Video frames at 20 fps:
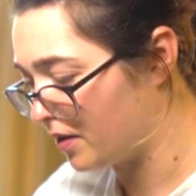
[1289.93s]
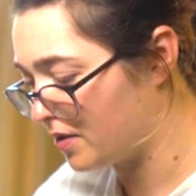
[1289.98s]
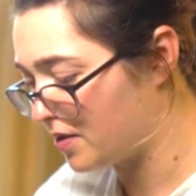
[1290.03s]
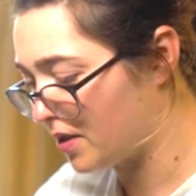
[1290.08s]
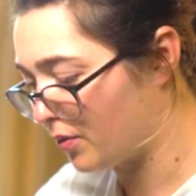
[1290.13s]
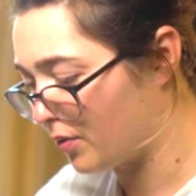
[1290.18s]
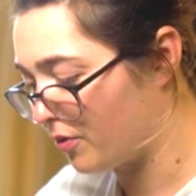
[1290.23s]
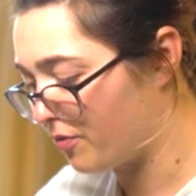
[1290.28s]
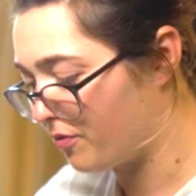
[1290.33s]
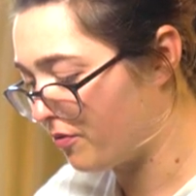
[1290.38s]
It's
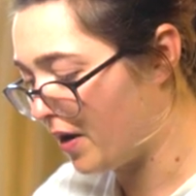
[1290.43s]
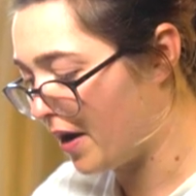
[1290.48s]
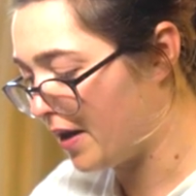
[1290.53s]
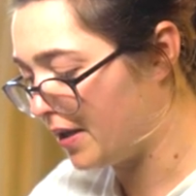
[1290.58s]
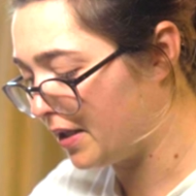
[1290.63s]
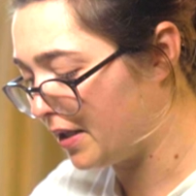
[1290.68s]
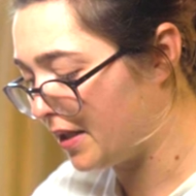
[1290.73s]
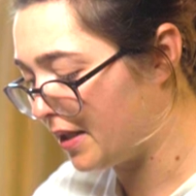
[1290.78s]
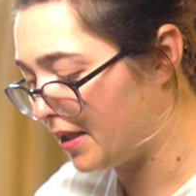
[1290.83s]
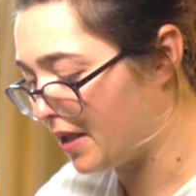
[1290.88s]
like we're
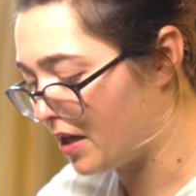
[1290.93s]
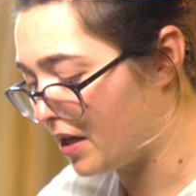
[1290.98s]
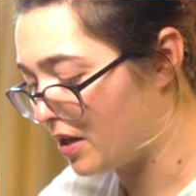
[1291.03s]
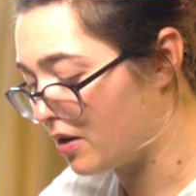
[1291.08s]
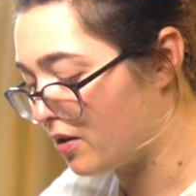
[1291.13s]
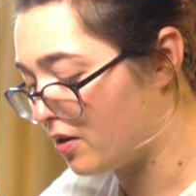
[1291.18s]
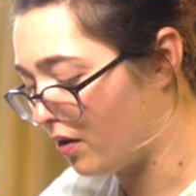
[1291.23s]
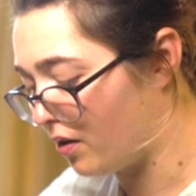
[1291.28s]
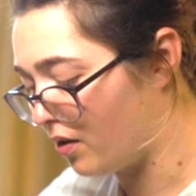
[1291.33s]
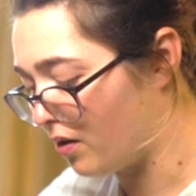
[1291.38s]
finally
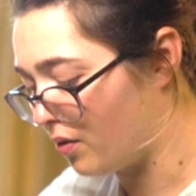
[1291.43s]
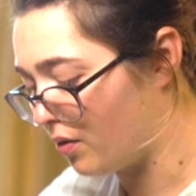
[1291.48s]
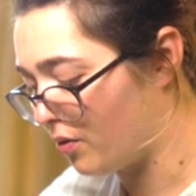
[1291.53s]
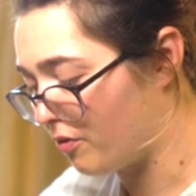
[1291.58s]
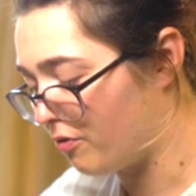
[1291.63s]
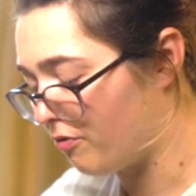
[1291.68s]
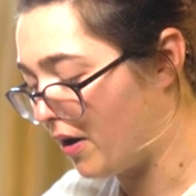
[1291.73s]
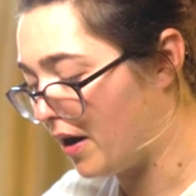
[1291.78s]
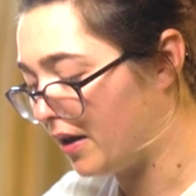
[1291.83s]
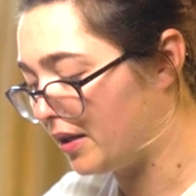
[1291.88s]
letting go. We're
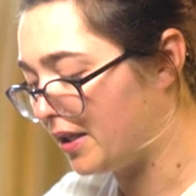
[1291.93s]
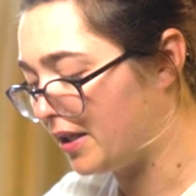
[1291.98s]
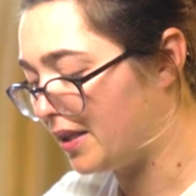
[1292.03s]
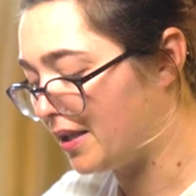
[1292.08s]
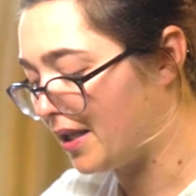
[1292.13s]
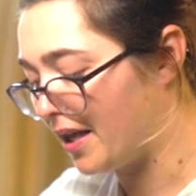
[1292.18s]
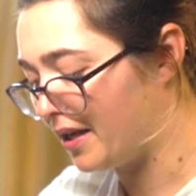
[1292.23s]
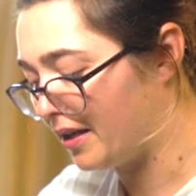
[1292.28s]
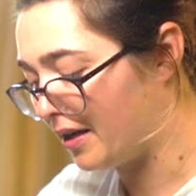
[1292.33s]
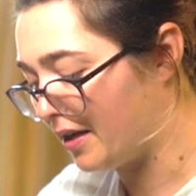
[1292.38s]
finally
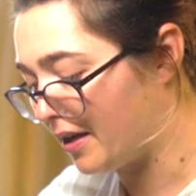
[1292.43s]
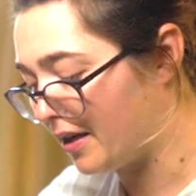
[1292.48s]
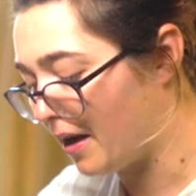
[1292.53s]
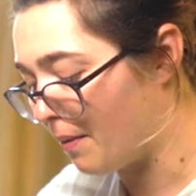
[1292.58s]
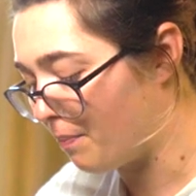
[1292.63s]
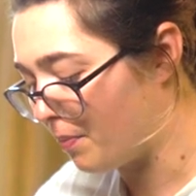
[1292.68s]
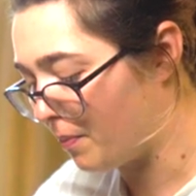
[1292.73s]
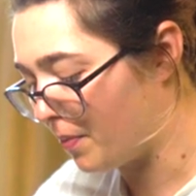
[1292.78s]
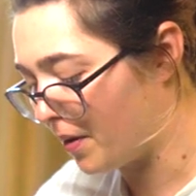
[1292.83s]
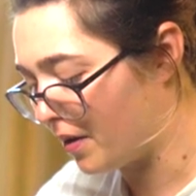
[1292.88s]
lightening
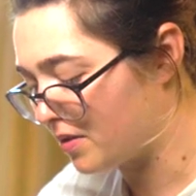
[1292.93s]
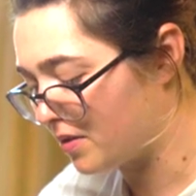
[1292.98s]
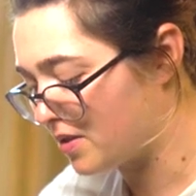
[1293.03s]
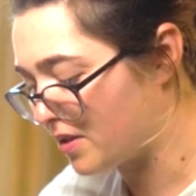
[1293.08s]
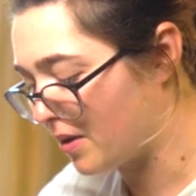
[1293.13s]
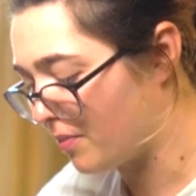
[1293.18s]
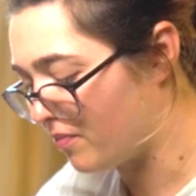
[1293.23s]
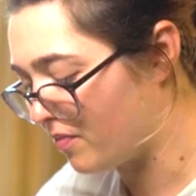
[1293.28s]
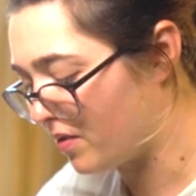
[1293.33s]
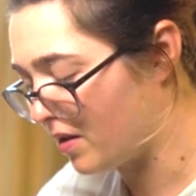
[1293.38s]
up about
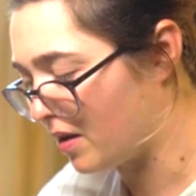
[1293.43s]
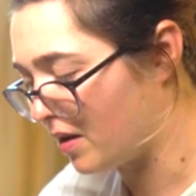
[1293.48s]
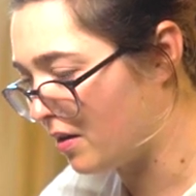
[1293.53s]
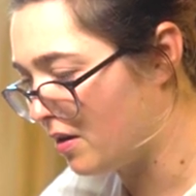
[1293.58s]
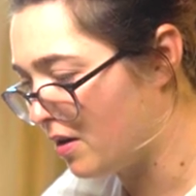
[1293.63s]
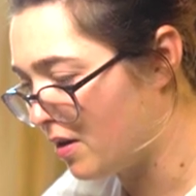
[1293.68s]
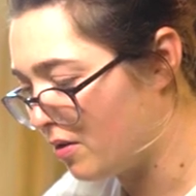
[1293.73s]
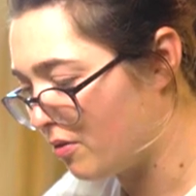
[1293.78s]
something.